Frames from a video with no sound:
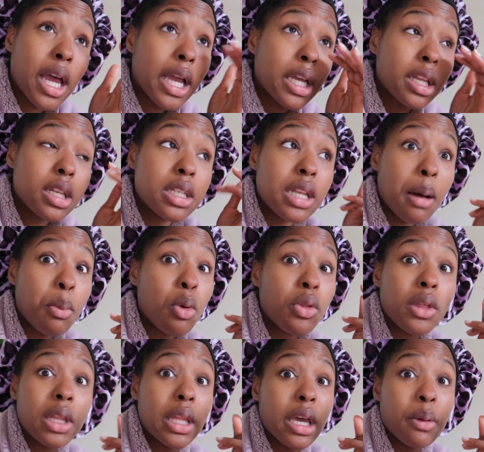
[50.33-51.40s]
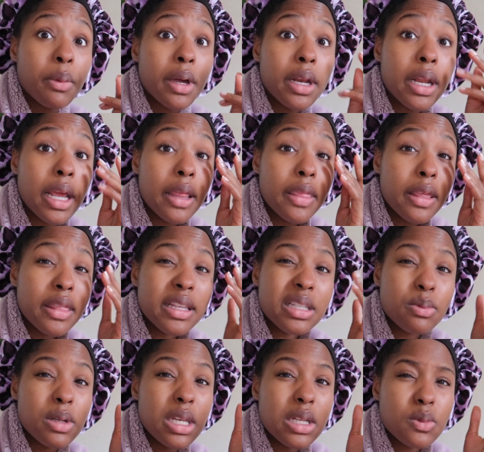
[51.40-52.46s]
I could double the liquid and then the
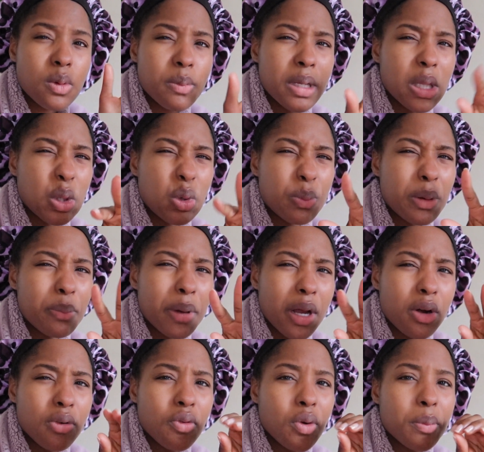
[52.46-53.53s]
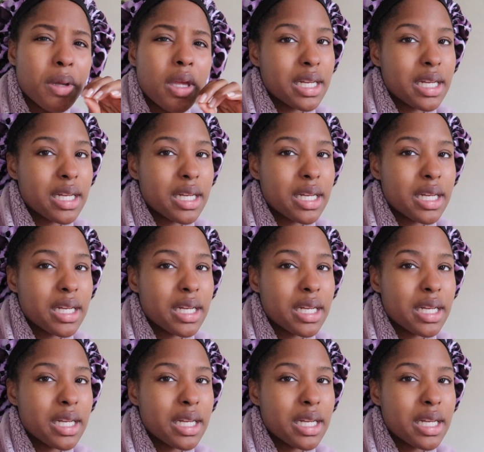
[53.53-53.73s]
sweetness would be a little bit better for me.